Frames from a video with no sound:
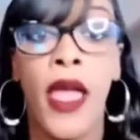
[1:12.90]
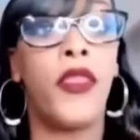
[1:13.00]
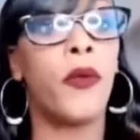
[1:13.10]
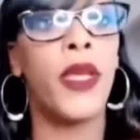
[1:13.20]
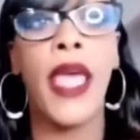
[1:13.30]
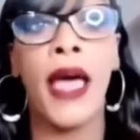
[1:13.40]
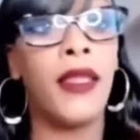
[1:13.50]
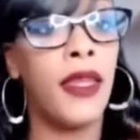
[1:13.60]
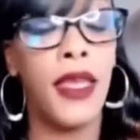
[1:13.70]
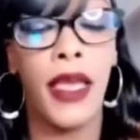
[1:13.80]
The
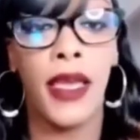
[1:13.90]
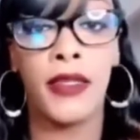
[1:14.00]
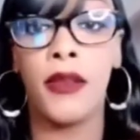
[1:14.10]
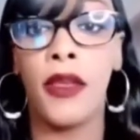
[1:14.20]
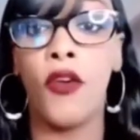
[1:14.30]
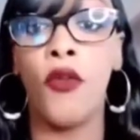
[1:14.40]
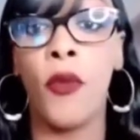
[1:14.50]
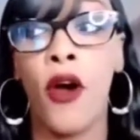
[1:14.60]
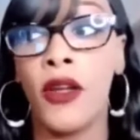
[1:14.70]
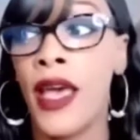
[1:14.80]
reality is,
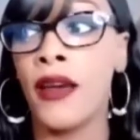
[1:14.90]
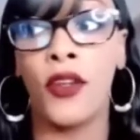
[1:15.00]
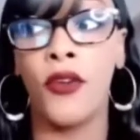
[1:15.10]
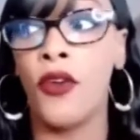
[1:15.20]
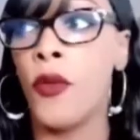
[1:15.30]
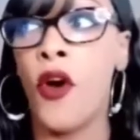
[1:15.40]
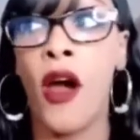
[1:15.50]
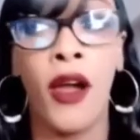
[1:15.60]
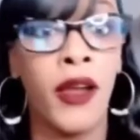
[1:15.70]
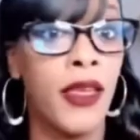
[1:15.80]
Dr.
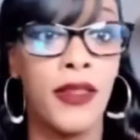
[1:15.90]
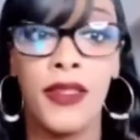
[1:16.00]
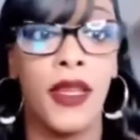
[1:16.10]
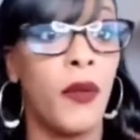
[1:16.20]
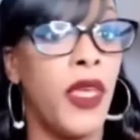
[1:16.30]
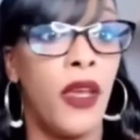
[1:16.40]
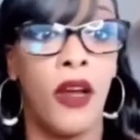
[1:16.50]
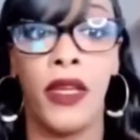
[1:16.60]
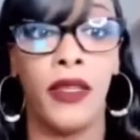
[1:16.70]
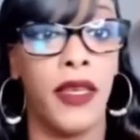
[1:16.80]
Umar can sit up here
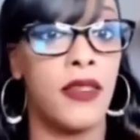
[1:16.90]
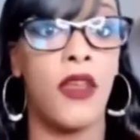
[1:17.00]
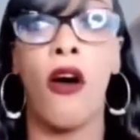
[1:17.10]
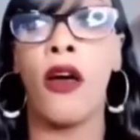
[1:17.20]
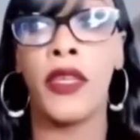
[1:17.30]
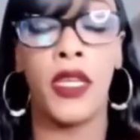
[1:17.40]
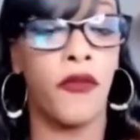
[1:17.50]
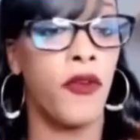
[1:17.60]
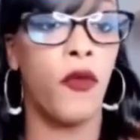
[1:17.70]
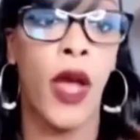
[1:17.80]
and list all the
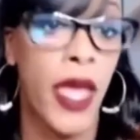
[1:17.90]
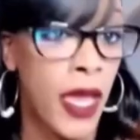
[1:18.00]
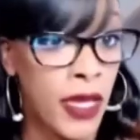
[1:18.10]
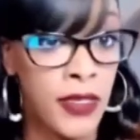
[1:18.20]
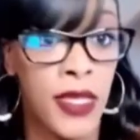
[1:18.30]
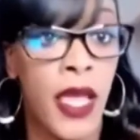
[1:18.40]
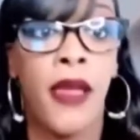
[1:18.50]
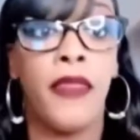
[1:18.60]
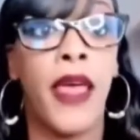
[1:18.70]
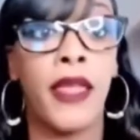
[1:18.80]
different ways
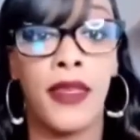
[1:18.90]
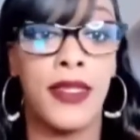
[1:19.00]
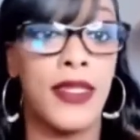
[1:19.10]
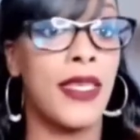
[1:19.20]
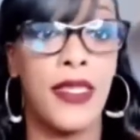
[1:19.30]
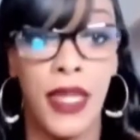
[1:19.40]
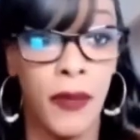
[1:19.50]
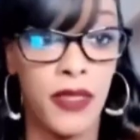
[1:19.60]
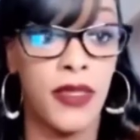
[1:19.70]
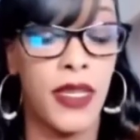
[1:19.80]
that the system
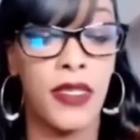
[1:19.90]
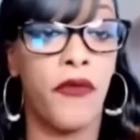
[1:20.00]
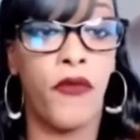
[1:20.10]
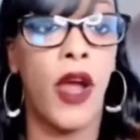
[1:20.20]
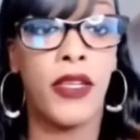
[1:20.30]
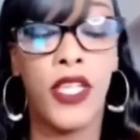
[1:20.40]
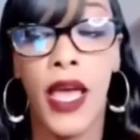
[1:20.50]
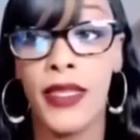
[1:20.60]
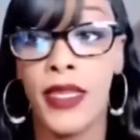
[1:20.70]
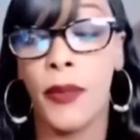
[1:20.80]
is
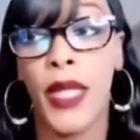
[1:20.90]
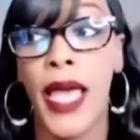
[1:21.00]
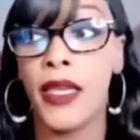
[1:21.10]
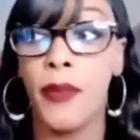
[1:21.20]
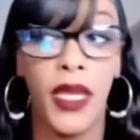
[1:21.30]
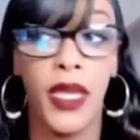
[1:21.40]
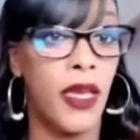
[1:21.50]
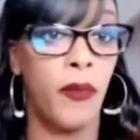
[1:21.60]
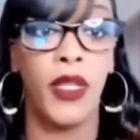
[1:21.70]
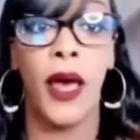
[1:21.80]
disenfranchising black men
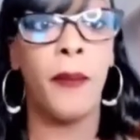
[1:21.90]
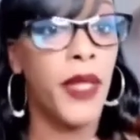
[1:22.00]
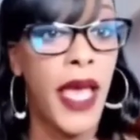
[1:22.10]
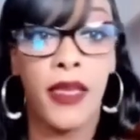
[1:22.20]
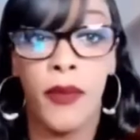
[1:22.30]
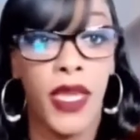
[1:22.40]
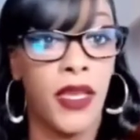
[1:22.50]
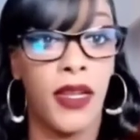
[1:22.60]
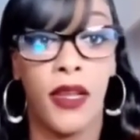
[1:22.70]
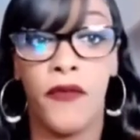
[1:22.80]
and lump black men
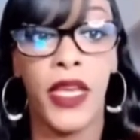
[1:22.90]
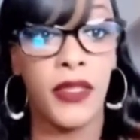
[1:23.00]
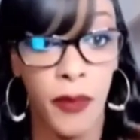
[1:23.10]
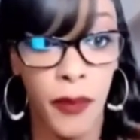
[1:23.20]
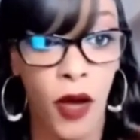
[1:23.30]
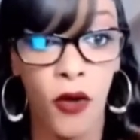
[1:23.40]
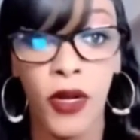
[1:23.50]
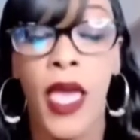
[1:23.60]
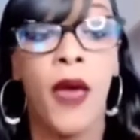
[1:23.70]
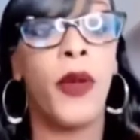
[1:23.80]
in a victim boat.
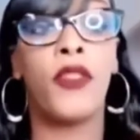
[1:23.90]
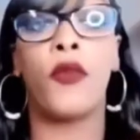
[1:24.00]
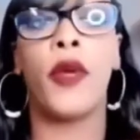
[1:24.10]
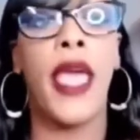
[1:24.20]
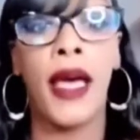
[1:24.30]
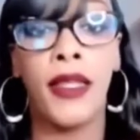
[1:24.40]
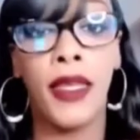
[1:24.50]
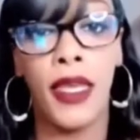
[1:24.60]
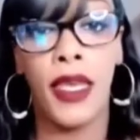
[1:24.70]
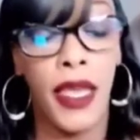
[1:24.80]
But the reality
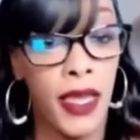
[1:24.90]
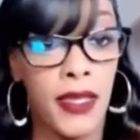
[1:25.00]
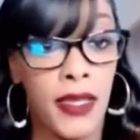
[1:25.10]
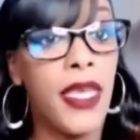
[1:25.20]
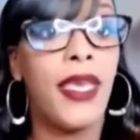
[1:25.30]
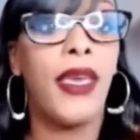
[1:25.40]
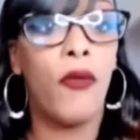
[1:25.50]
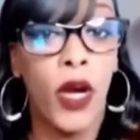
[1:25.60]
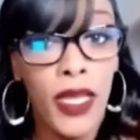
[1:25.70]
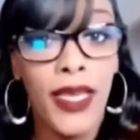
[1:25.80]
is,
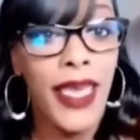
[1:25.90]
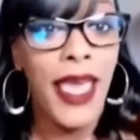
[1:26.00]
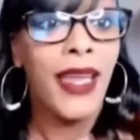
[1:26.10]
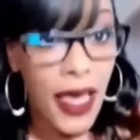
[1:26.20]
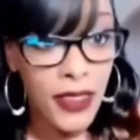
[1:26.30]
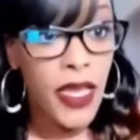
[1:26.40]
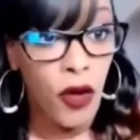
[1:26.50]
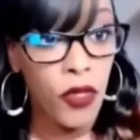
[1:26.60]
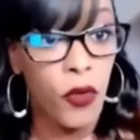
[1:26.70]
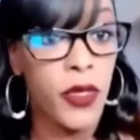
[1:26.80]
what he cannot tell
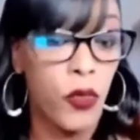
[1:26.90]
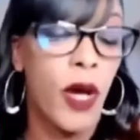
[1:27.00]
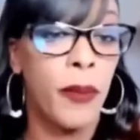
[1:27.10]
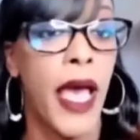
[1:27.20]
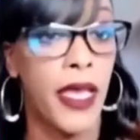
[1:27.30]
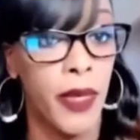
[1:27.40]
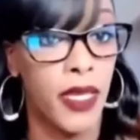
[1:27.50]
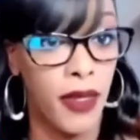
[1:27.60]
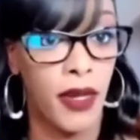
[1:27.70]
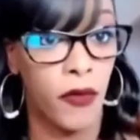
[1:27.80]
you is what black men
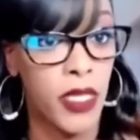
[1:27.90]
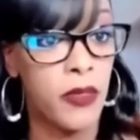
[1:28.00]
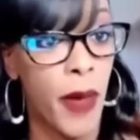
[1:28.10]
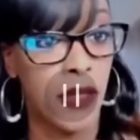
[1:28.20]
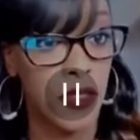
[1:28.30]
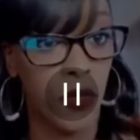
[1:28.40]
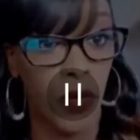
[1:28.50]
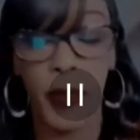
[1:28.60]
did in response to it.